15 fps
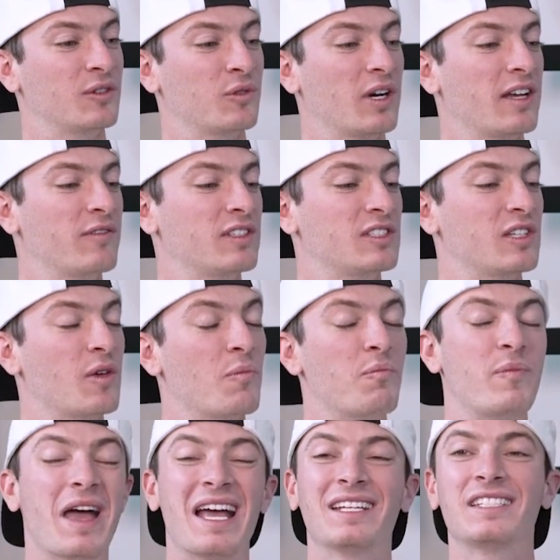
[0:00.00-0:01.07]
The Ravens are the
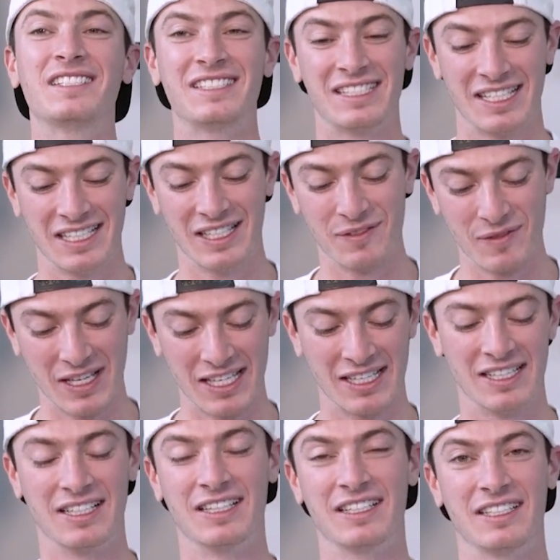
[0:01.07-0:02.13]
best team
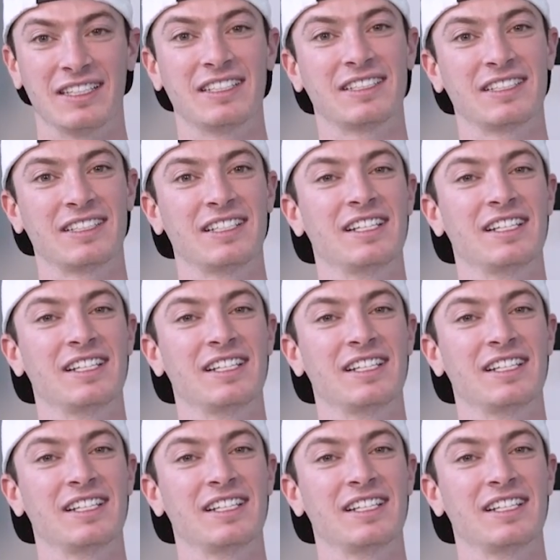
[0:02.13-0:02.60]
in the league.